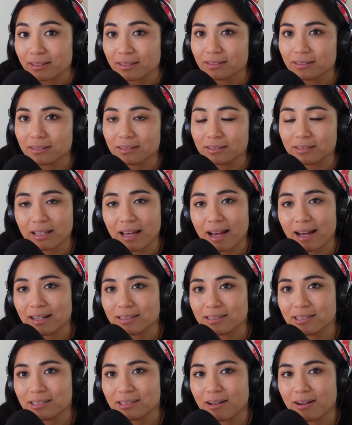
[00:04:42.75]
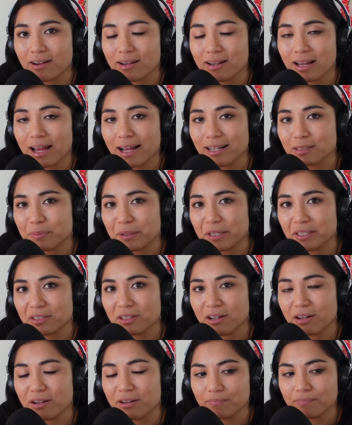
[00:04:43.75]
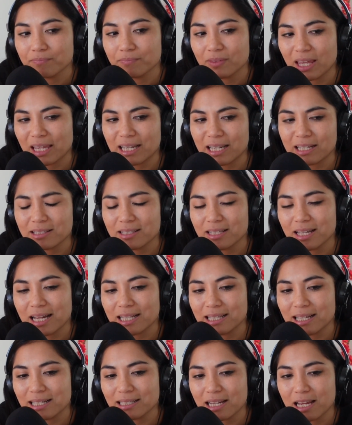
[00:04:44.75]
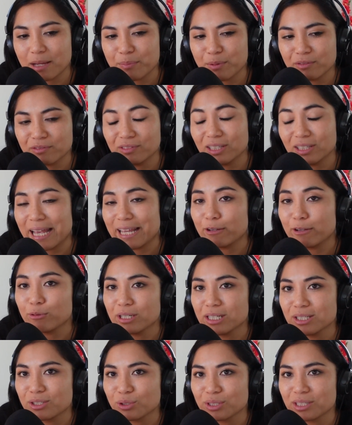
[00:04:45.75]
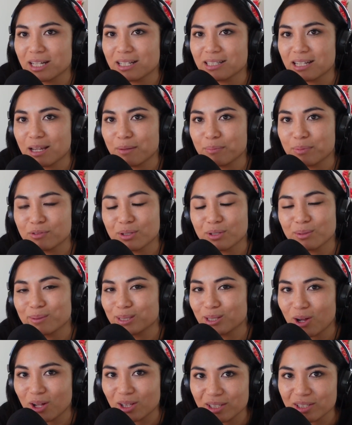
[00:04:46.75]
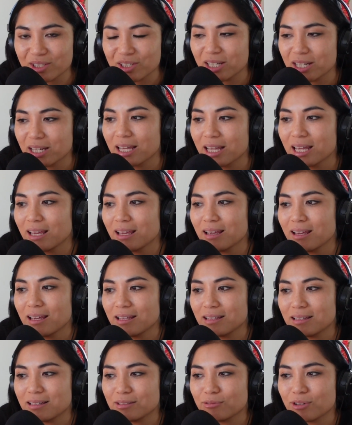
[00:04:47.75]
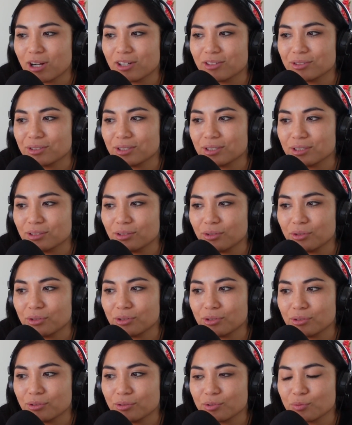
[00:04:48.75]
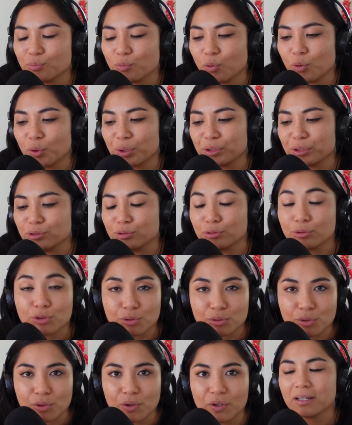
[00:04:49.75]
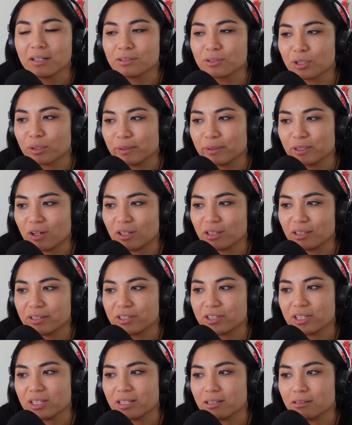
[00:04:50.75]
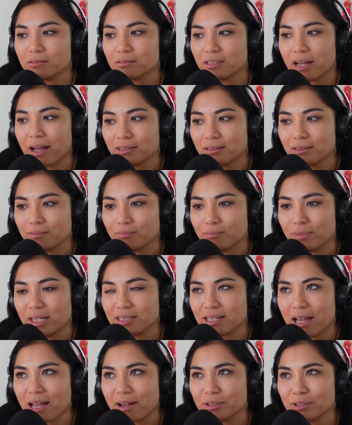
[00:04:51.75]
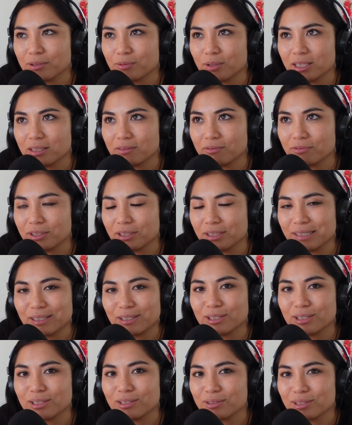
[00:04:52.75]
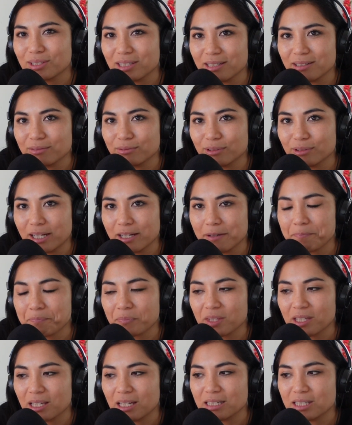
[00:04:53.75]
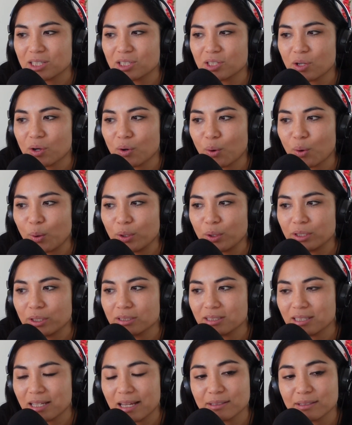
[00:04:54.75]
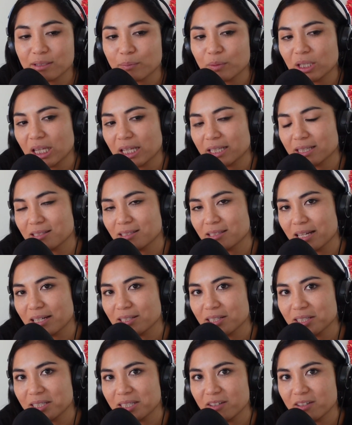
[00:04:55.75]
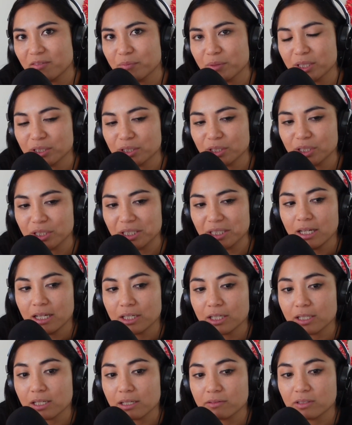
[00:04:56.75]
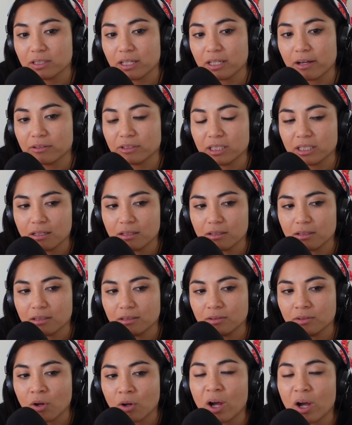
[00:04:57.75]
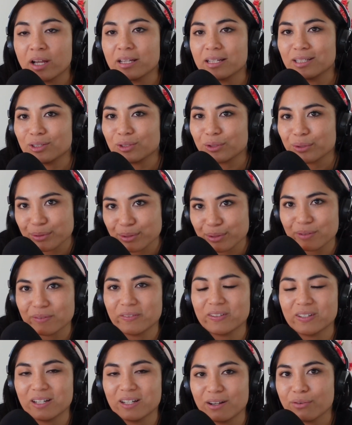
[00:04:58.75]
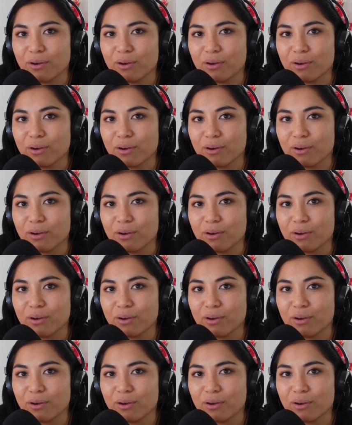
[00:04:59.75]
that aspect of, I guess, that type of language or that type of terminology. They'd rather you use more neutral terminology that makes everyone feel inclusive, right? And so saying something like the sanctity of motherhood could have sounded not inclusive enough